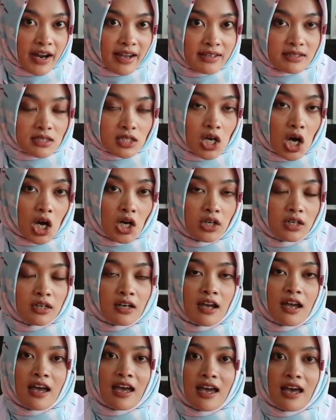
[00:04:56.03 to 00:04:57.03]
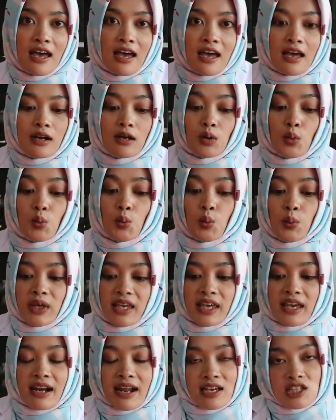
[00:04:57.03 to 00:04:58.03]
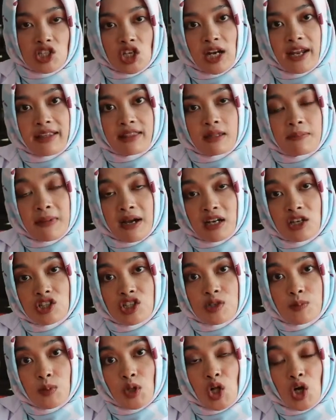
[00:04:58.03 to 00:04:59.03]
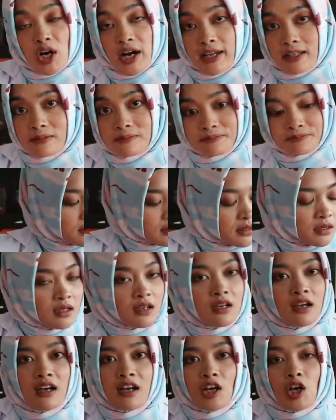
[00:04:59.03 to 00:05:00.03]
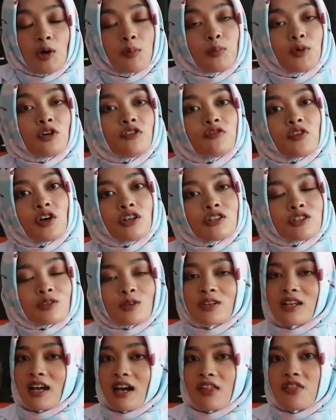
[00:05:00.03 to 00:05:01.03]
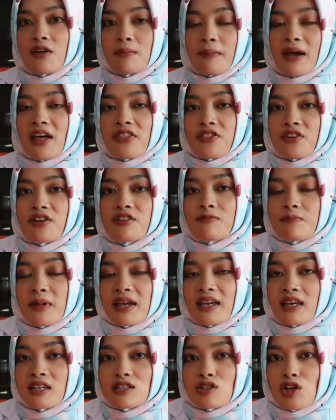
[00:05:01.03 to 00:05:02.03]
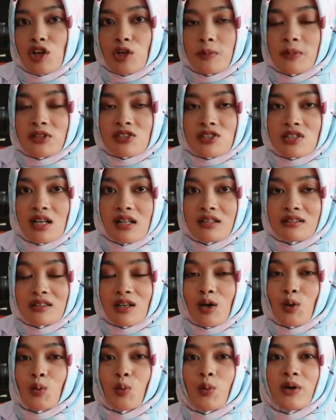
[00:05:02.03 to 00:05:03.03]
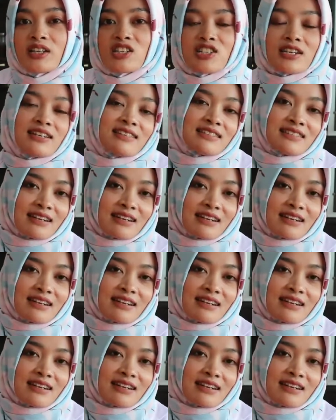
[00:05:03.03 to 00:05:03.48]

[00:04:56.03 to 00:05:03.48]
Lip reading: has gone and we can isolate the magnesium chloride. Now move on to the other method of making soluble salt, which is